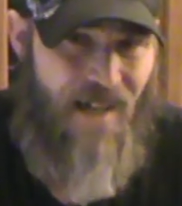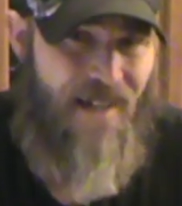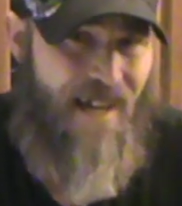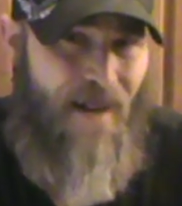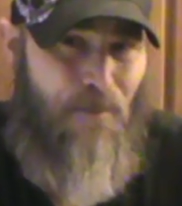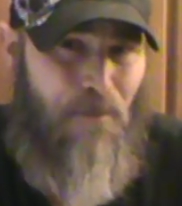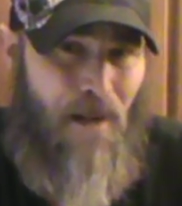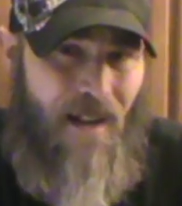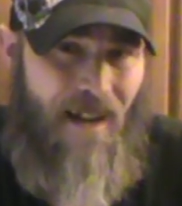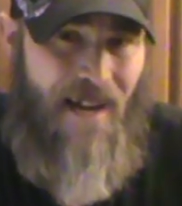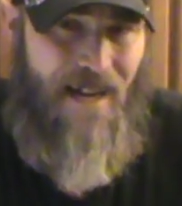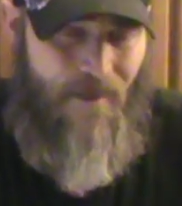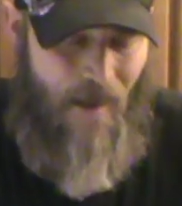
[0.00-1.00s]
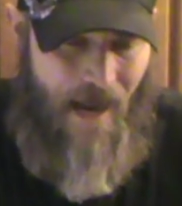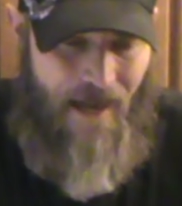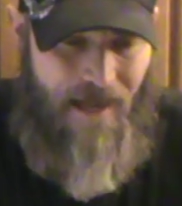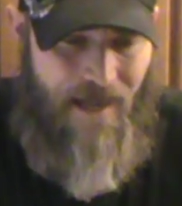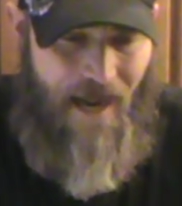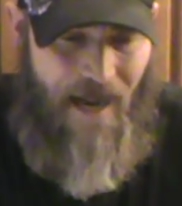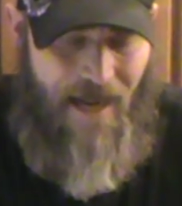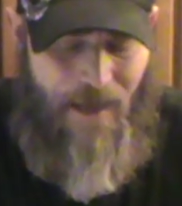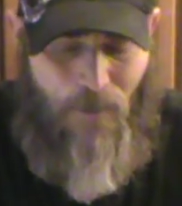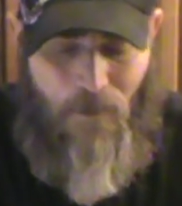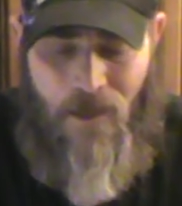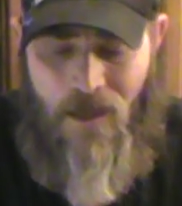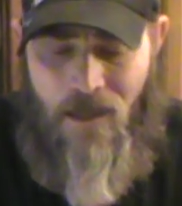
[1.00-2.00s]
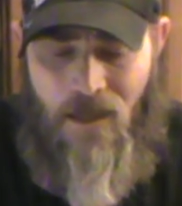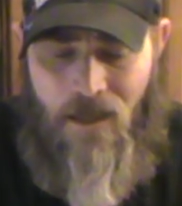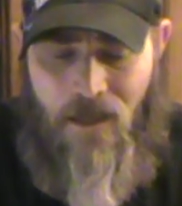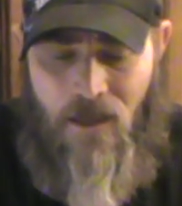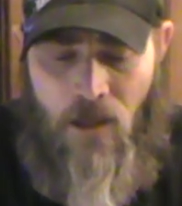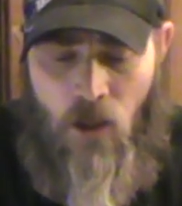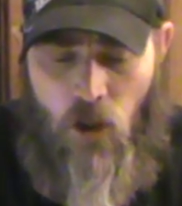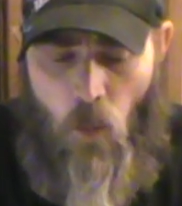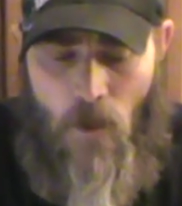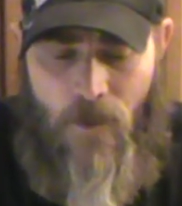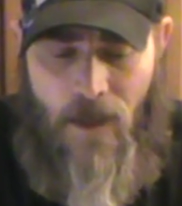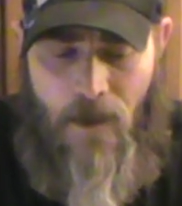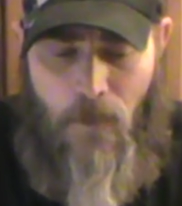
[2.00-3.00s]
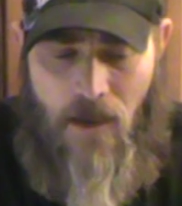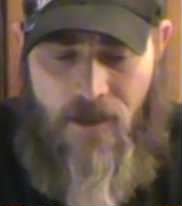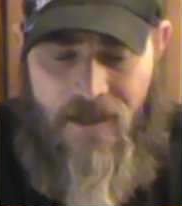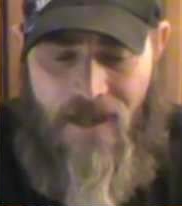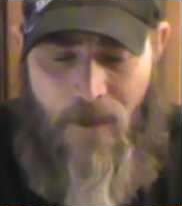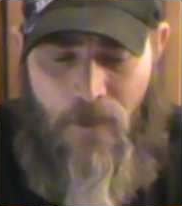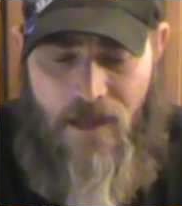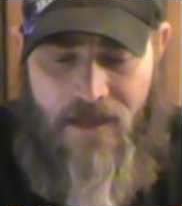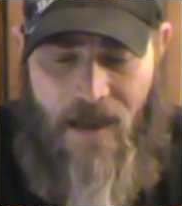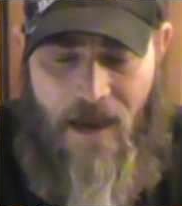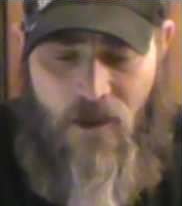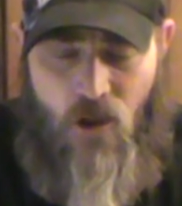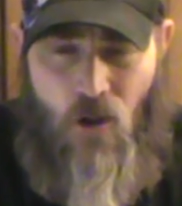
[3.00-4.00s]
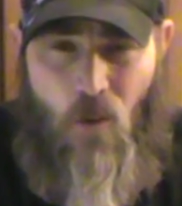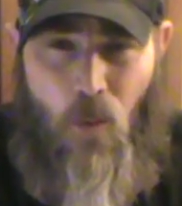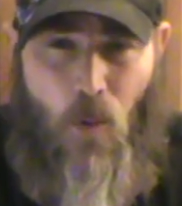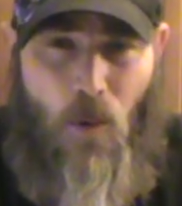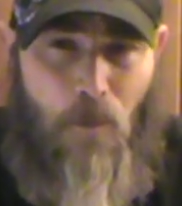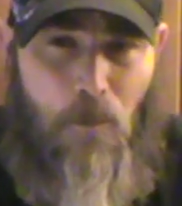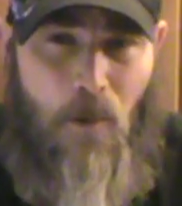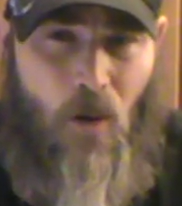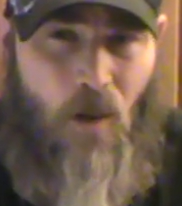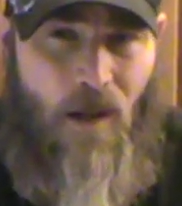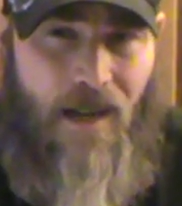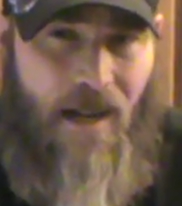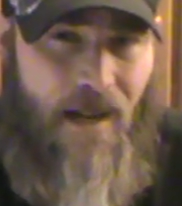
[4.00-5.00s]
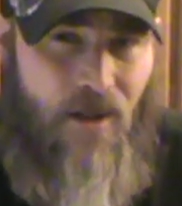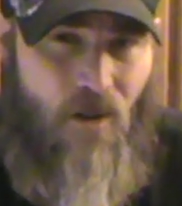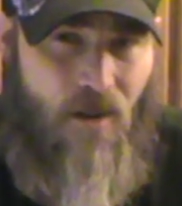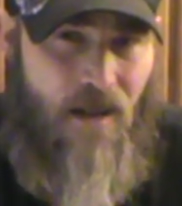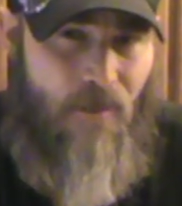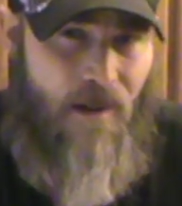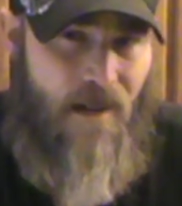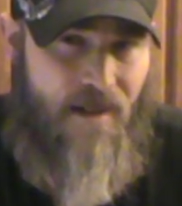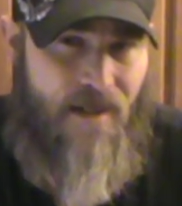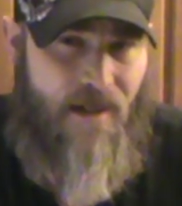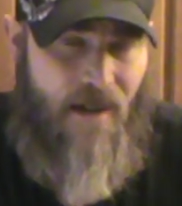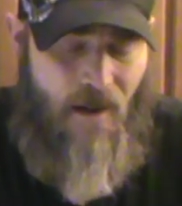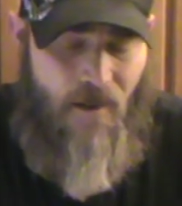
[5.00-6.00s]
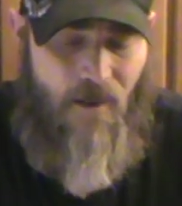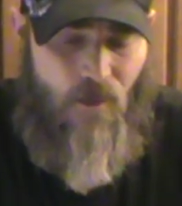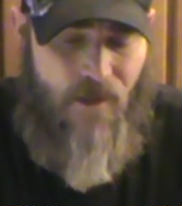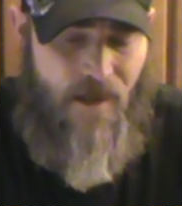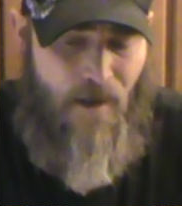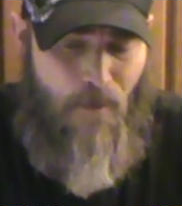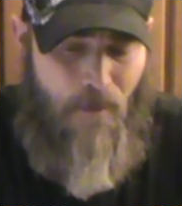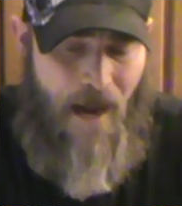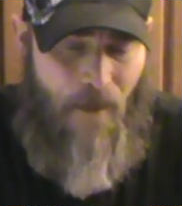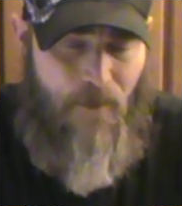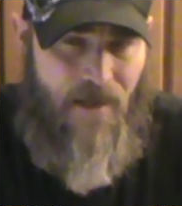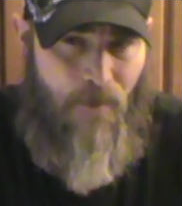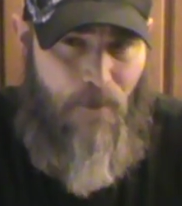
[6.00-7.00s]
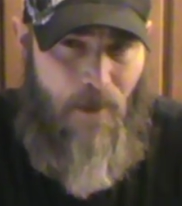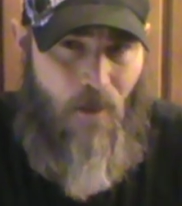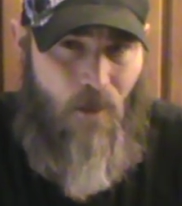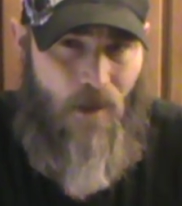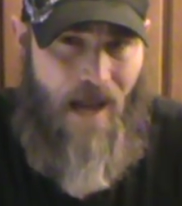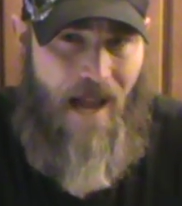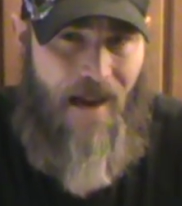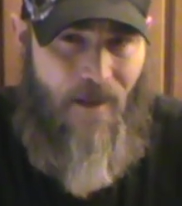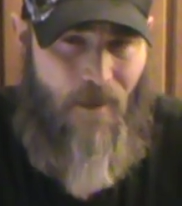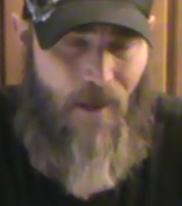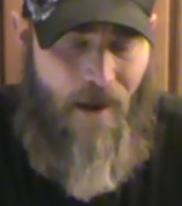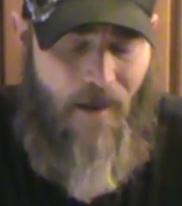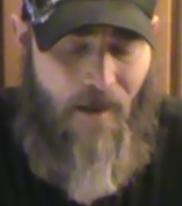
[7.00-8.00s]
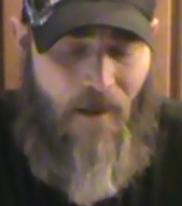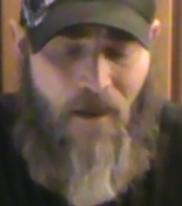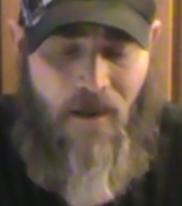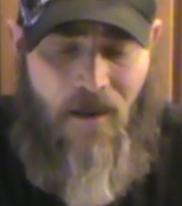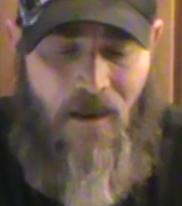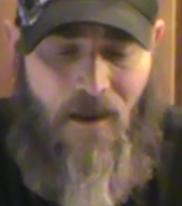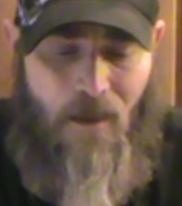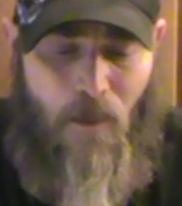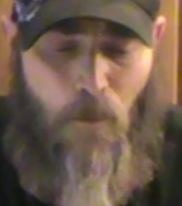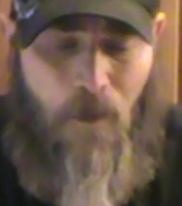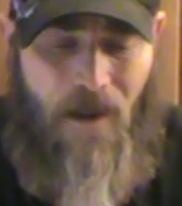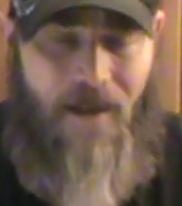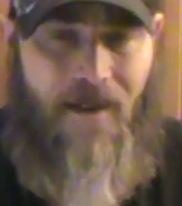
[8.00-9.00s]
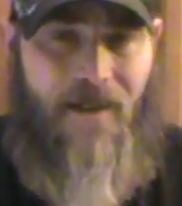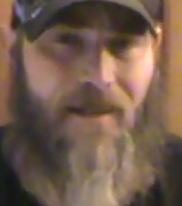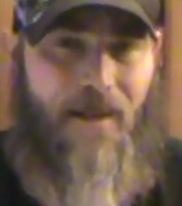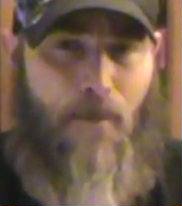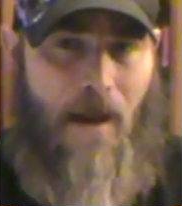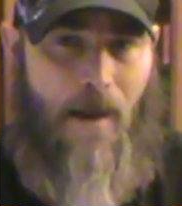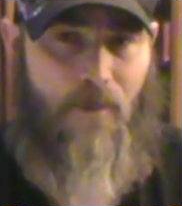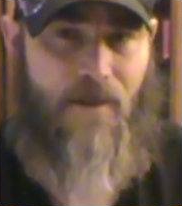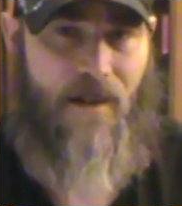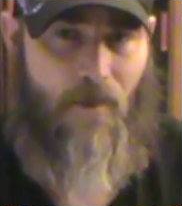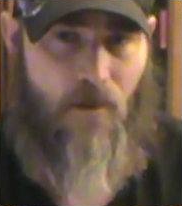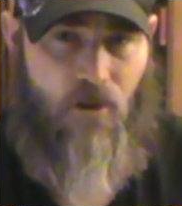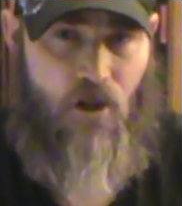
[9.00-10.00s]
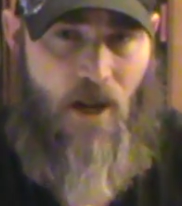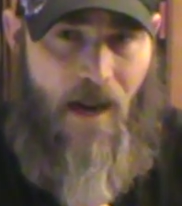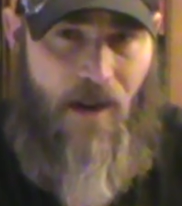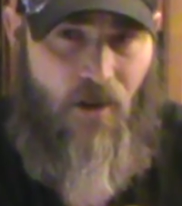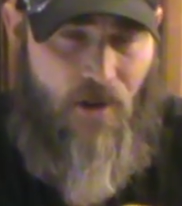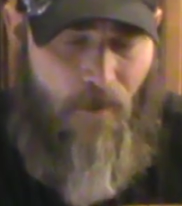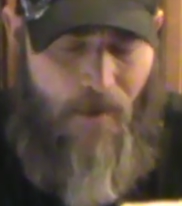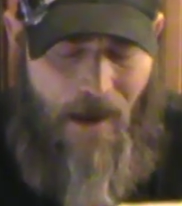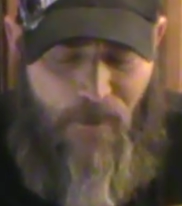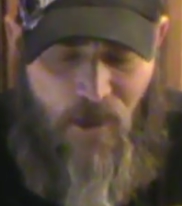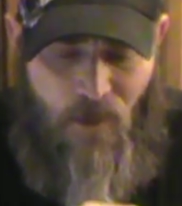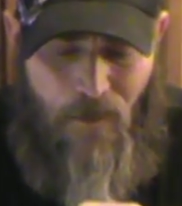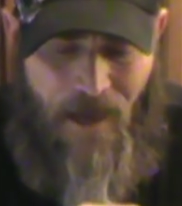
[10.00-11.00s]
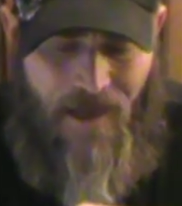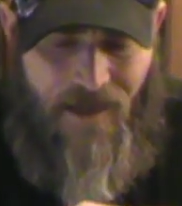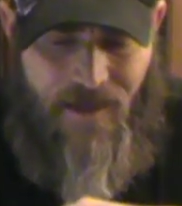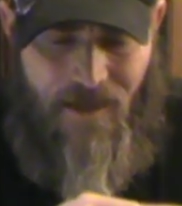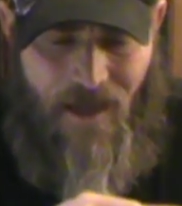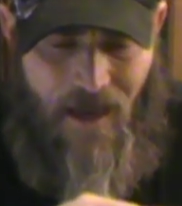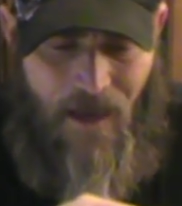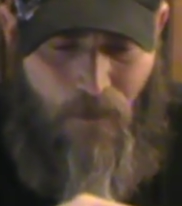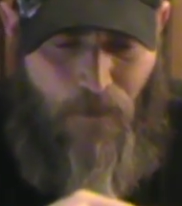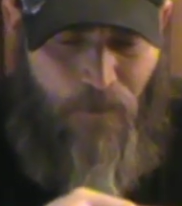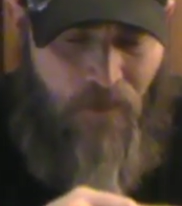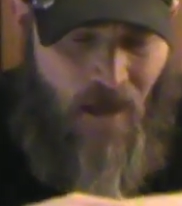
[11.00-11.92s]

can play that game, the one thing about Zombicide is you go through the booklet and you're given the scenarios and the maps to build out of there. But the maps never change. The maps remain the same.